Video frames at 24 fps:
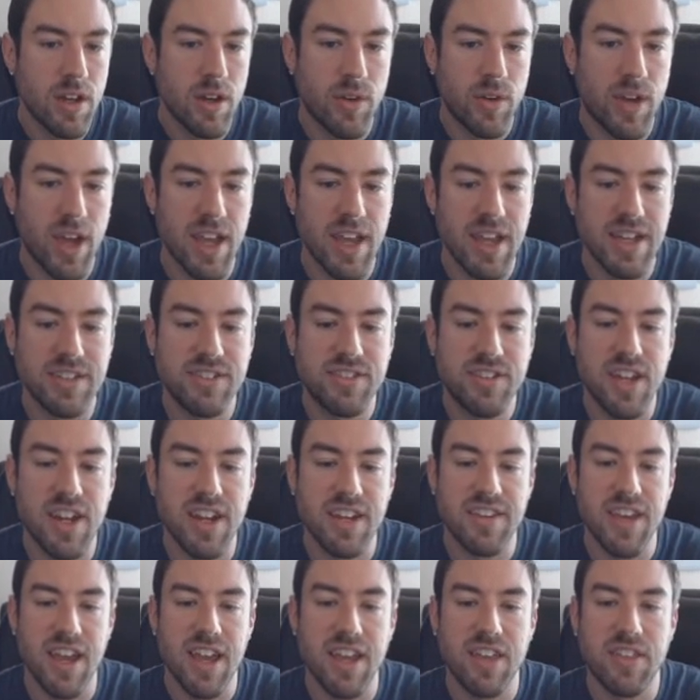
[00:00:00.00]
okay, it's
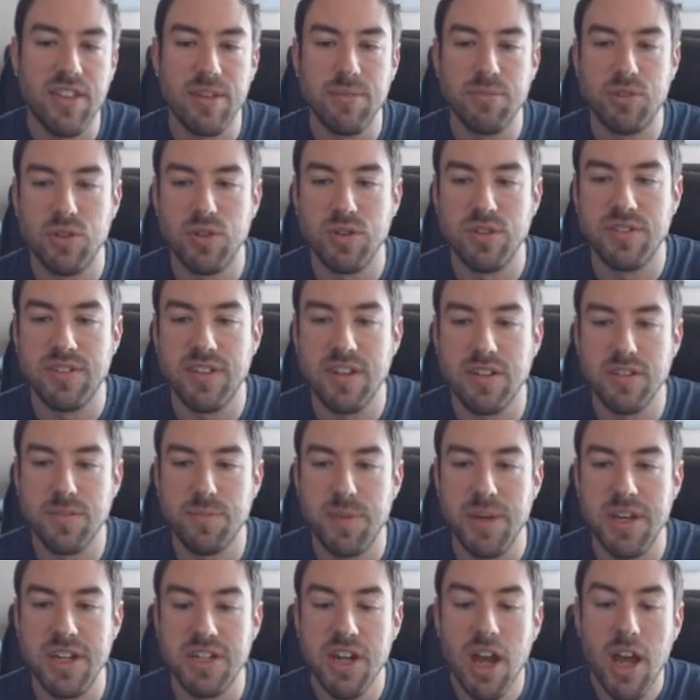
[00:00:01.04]
going to take them to the sales
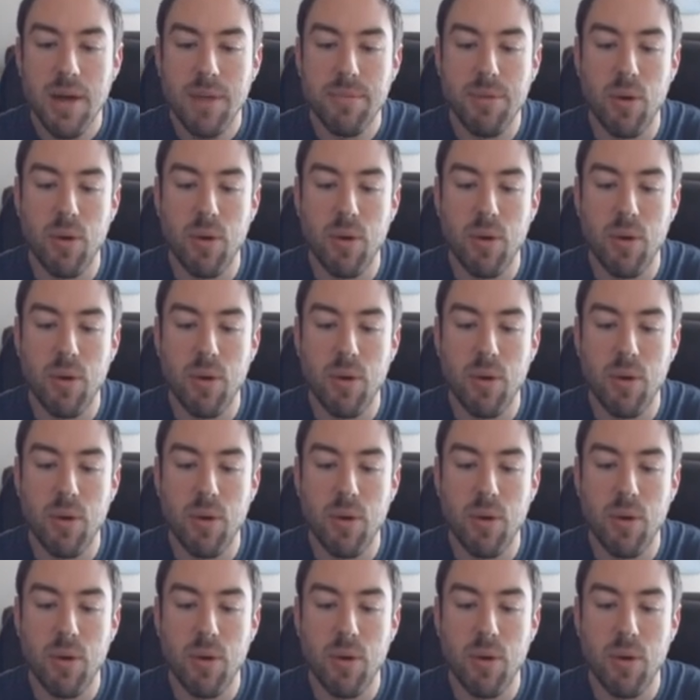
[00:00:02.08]
page.